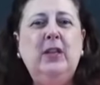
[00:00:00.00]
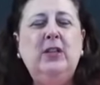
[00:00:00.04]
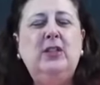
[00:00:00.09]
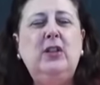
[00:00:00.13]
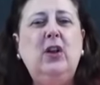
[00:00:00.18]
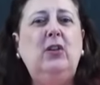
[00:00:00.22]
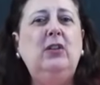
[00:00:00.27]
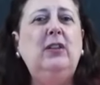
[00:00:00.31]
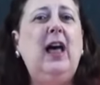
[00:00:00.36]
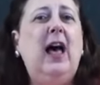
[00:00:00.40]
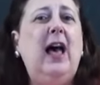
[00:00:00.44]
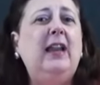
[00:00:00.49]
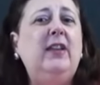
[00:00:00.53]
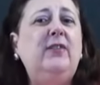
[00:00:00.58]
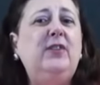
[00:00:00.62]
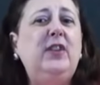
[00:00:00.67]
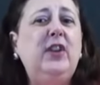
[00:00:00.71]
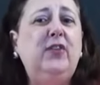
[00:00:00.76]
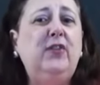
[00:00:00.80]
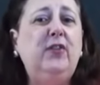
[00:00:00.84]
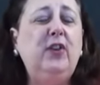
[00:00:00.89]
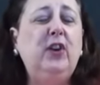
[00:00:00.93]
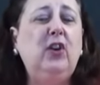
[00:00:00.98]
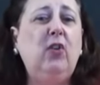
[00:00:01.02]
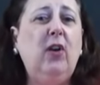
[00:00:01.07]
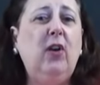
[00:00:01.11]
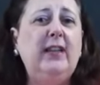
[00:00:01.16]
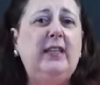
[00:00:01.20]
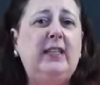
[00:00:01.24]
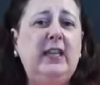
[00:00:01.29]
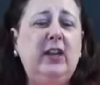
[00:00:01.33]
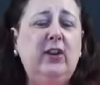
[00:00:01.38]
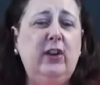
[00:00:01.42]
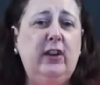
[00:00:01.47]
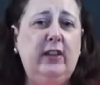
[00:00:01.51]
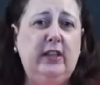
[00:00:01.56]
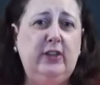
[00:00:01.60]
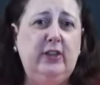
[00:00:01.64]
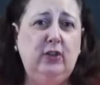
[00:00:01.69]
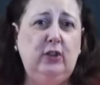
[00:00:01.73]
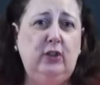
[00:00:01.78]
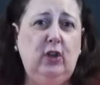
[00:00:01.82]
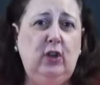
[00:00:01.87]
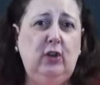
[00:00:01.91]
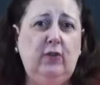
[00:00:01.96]
So a lot of different criteria
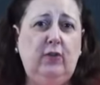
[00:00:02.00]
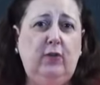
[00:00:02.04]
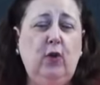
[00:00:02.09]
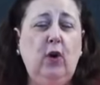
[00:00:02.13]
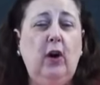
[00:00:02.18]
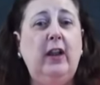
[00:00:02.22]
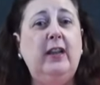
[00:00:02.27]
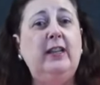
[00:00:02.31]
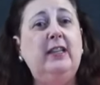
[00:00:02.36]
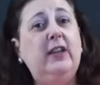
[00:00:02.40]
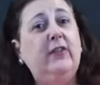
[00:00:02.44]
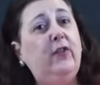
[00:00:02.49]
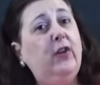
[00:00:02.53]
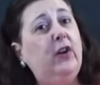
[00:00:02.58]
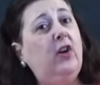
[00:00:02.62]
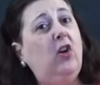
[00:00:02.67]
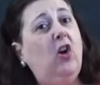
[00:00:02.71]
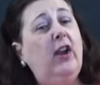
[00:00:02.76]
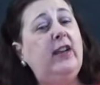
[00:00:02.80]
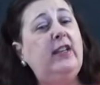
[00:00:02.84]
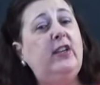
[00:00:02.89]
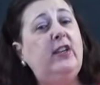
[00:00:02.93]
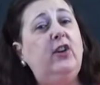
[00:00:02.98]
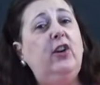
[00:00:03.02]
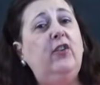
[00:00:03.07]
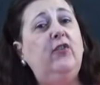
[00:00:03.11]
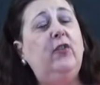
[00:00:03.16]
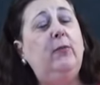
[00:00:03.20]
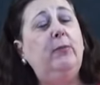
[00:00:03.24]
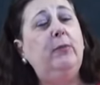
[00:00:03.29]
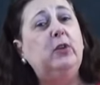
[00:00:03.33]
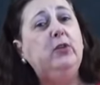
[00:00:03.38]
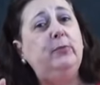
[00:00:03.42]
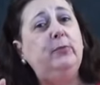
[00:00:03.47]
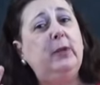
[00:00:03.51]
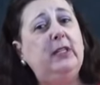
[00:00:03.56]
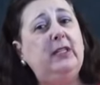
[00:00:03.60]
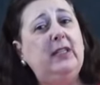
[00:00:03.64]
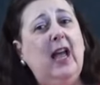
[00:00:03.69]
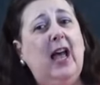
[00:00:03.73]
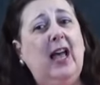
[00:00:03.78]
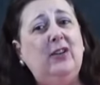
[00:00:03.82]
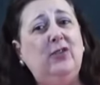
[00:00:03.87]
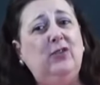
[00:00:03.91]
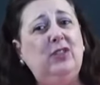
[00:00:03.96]
that you look for and different criteria from those
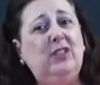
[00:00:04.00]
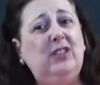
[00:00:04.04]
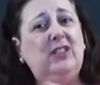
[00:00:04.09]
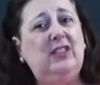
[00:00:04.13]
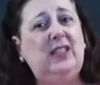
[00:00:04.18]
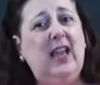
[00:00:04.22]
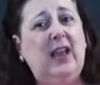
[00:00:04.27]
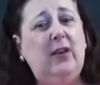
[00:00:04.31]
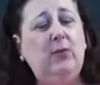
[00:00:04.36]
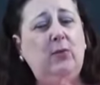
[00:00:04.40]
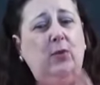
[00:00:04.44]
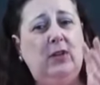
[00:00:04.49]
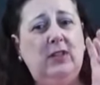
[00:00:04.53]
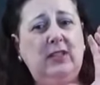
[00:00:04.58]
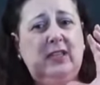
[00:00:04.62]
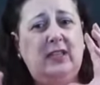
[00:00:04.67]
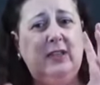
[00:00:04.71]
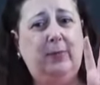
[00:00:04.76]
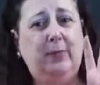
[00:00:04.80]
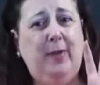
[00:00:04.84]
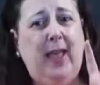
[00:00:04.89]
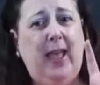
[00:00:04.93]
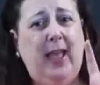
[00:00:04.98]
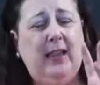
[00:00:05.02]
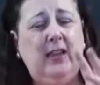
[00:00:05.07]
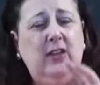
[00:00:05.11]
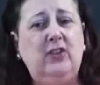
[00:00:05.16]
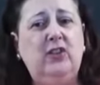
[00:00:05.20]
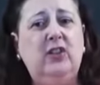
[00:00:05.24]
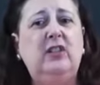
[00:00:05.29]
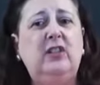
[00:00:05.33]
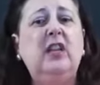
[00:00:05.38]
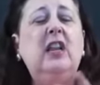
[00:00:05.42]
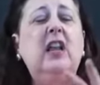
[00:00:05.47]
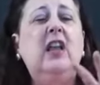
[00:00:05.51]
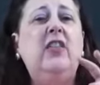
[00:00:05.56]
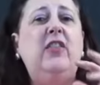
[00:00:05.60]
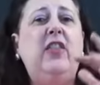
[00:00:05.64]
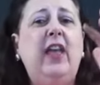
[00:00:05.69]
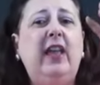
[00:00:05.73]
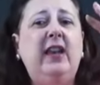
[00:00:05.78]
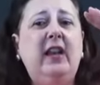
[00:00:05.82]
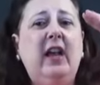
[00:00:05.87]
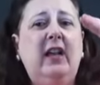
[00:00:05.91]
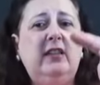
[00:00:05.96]
McDonald's set ones in the packages
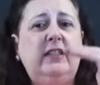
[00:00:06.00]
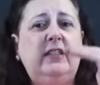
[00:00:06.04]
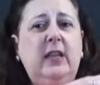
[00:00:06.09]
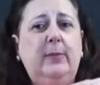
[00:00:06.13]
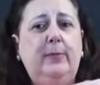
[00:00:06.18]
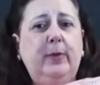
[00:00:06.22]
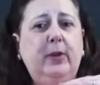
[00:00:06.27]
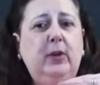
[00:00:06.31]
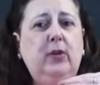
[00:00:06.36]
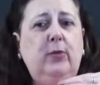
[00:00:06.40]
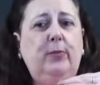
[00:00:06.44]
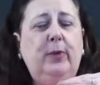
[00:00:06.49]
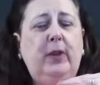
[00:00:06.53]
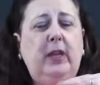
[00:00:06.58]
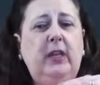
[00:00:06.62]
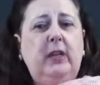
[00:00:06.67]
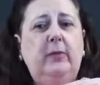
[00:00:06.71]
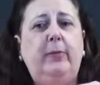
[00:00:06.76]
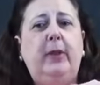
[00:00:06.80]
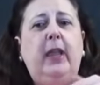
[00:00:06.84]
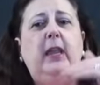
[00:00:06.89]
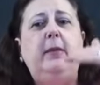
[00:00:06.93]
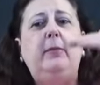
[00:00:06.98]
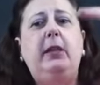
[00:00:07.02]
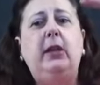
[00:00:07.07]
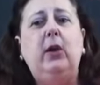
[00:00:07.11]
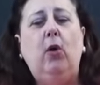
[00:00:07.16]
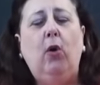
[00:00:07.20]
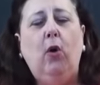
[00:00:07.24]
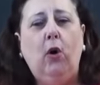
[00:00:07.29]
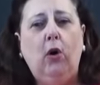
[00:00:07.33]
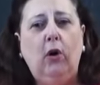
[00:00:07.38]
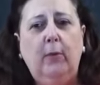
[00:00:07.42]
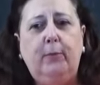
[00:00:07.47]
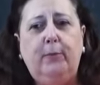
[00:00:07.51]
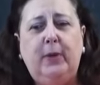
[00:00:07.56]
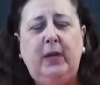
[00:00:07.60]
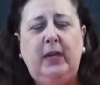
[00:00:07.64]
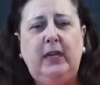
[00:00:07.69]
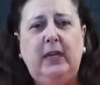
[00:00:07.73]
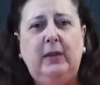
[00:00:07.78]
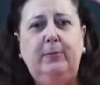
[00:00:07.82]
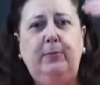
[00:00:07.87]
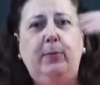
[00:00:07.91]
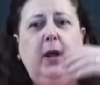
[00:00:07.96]
than a typical beanie baby or a
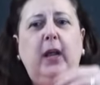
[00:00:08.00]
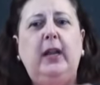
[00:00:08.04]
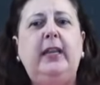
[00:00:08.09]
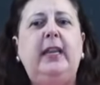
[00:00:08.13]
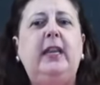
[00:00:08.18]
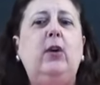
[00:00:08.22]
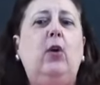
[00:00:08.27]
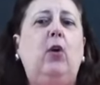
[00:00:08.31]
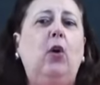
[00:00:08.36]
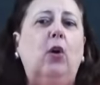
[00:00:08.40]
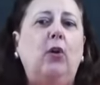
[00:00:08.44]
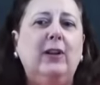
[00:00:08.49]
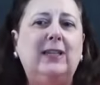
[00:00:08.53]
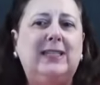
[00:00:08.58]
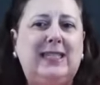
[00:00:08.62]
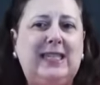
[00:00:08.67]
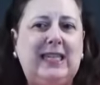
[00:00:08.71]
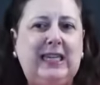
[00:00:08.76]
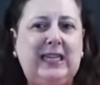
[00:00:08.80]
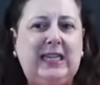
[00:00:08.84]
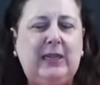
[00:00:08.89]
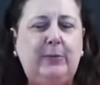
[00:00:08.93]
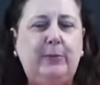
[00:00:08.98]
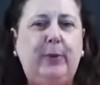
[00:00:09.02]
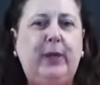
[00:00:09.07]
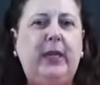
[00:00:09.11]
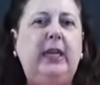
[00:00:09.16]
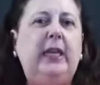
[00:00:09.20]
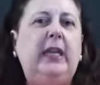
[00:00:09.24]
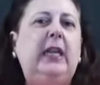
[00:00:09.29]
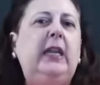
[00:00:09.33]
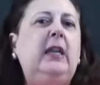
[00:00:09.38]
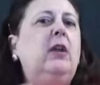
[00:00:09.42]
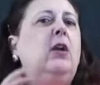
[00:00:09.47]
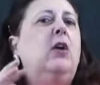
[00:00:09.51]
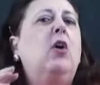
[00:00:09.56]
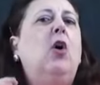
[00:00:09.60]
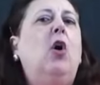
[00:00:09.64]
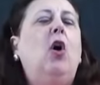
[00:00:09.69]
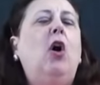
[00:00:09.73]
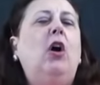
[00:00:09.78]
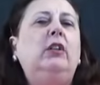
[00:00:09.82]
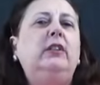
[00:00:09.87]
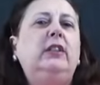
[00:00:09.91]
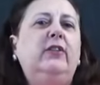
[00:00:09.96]
beanie buddy or a teeny beanie,
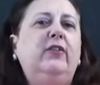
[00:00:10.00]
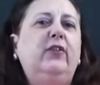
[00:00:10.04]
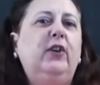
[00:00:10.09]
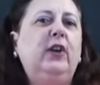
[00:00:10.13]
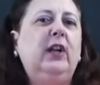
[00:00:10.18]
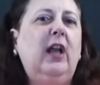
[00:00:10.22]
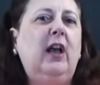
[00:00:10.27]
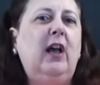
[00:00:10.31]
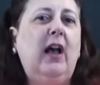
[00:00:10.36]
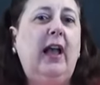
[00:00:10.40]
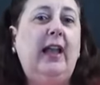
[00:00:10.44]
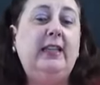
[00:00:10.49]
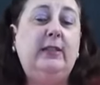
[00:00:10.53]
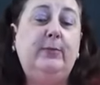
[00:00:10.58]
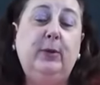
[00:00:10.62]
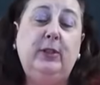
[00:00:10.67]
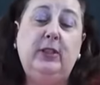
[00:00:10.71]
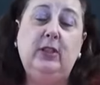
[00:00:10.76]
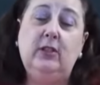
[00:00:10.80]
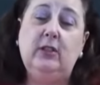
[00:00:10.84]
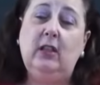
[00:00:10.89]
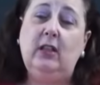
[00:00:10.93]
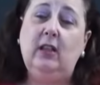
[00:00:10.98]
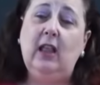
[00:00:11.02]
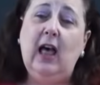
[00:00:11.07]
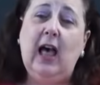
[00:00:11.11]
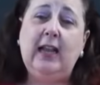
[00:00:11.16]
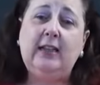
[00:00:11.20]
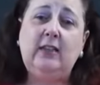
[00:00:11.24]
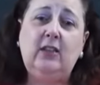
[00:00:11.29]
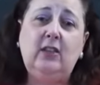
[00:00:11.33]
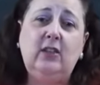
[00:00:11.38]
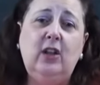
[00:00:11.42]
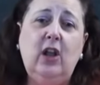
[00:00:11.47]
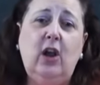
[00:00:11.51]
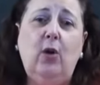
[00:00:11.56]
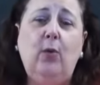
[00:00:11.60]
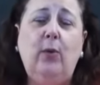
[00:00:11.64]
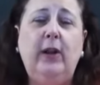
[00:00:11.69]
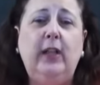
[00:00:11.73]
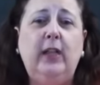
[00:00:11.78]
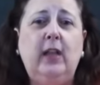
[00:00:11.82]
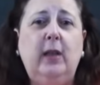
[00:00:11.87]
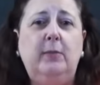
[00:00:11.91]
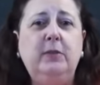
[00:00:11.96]
all different kinds. But there's a lot to know
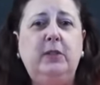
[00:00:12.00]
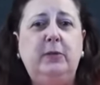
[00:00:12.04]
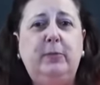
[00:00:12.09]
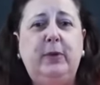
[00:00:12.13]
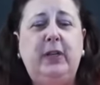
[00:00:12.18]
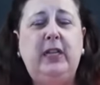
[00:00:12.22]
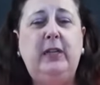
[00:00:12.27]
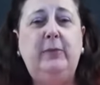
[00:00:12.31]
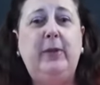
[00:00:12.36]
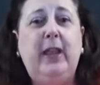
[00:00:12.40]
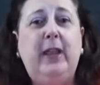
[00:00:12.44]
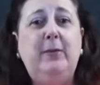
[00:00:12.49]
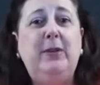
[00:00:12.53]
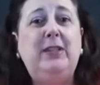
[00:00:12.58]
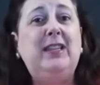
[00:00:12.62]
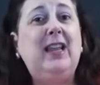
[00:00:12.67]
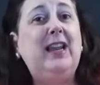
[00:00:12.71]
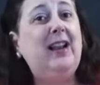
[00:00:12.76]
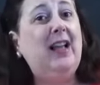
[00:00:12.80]
when it comes to beanie babies.